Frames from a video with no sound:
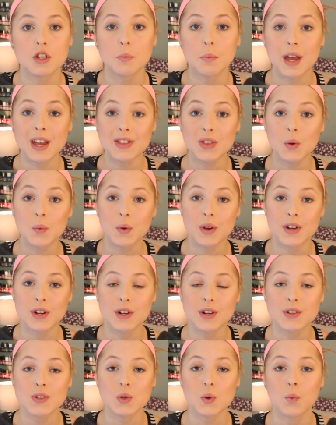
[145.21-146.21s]
To pick the
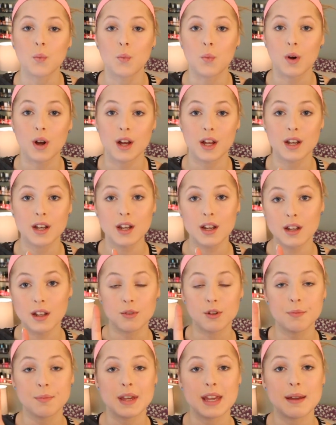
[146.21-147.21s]
winners, one
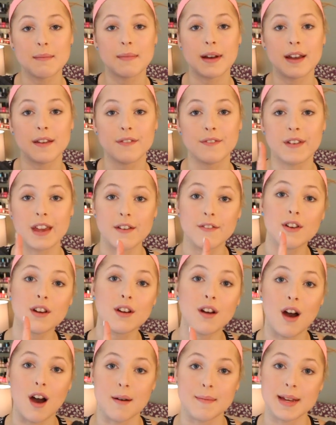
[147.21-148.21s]
will be my favorite
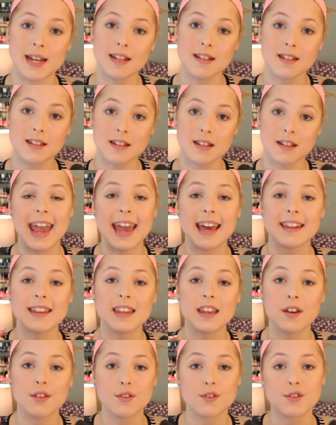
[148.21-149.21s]
comment, and
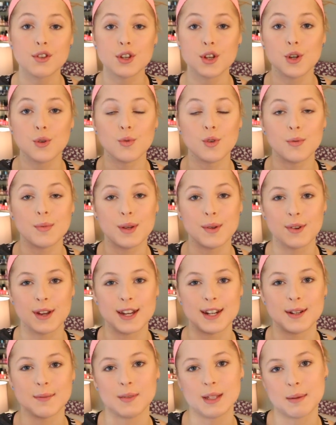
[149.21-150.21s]
the other two will be
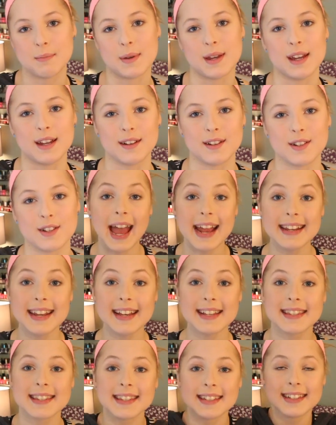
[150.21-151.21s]
randomly picked. And
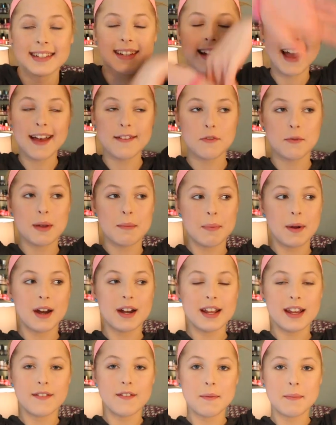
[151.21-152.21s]
yes, have a big
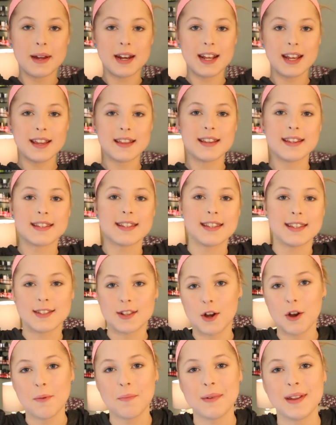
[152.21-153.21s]
party, everybody. This is
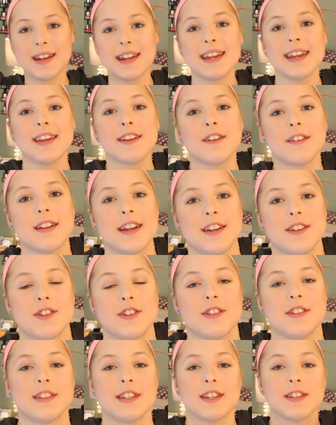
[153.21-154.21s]
open
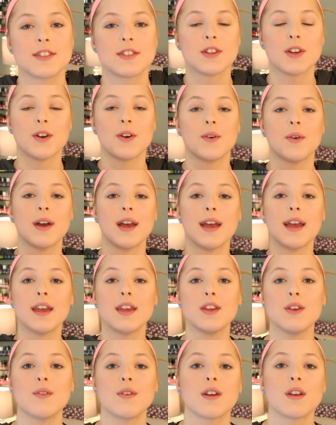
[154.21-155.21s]
internationally, so
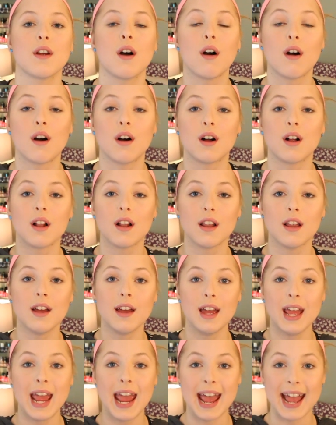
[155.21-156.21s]
you can all
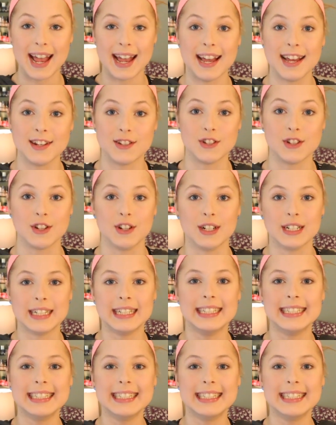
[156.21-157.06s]
enter.